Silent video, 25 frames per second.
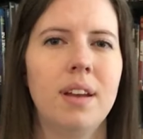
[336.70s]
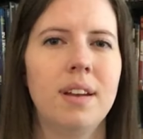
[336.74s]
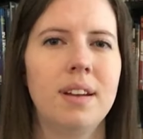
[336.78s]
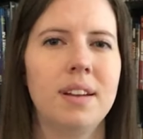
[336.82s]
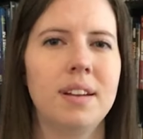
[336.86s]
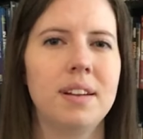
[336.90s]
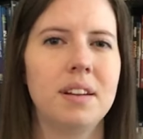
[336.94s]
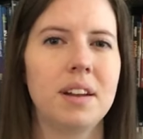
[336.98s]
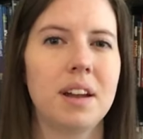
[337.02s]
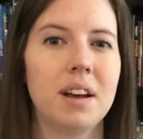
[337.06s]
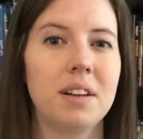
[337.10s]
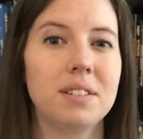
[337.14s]

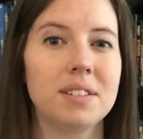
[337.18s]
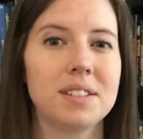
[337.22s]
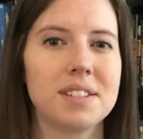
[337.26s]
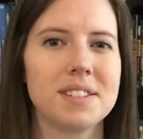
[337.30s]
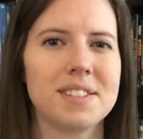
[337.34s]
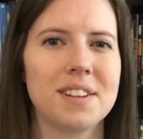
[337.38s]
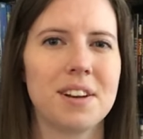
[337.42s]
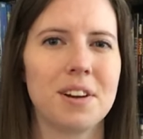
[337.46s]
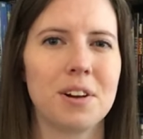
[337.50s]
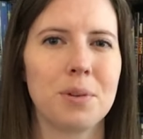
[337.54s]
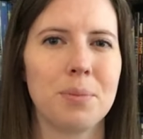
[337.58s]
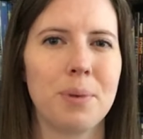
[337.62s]
Now let's
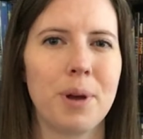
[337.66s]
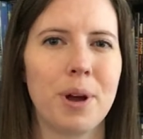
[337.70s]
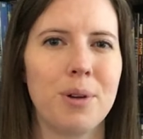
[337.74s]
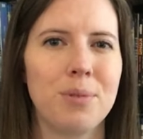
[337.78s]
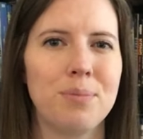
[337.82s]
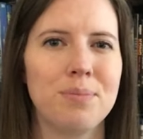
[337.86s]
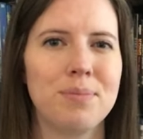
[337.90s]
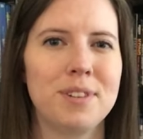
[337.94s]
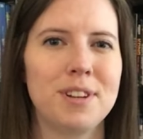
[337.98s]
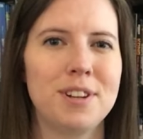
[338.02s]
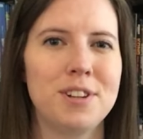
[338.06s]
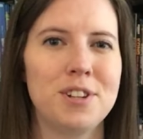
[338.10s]
talk about
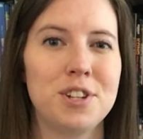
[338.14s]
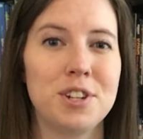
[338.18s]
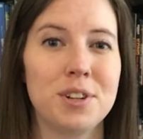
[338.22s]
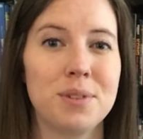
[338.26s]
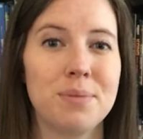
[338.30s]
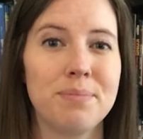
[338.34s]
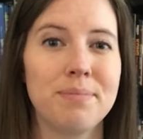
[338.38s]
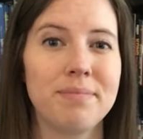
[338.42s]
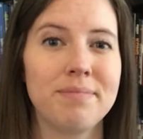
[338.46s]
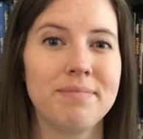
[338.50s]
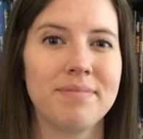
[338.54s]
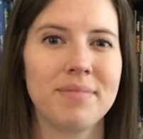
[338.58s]

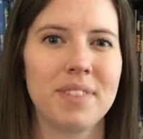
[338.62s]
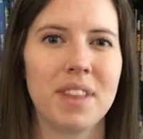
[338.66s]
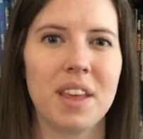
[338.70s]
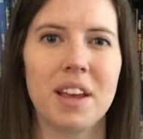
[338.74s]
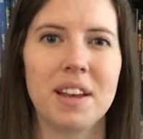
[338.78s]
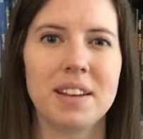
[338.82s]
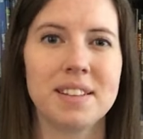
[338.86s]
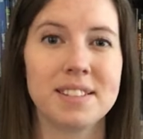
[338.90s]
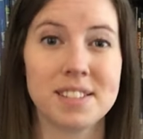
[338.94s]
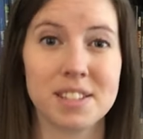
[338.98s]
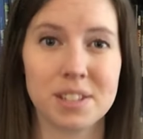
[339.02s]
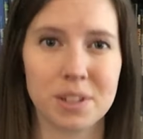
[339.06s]
Jim
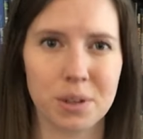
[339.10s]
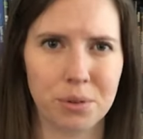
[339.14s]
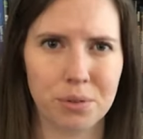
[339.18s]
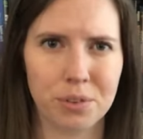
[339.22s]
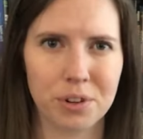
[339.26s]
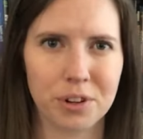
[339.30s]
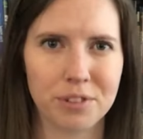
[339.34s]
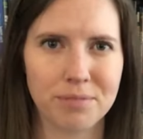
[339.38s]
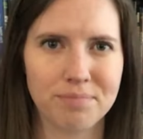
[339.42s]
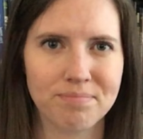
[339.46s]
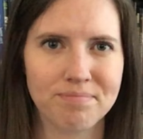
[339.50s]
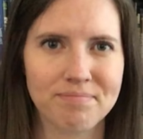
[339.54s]
and
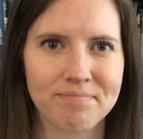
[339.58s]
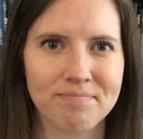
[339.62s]
Silver.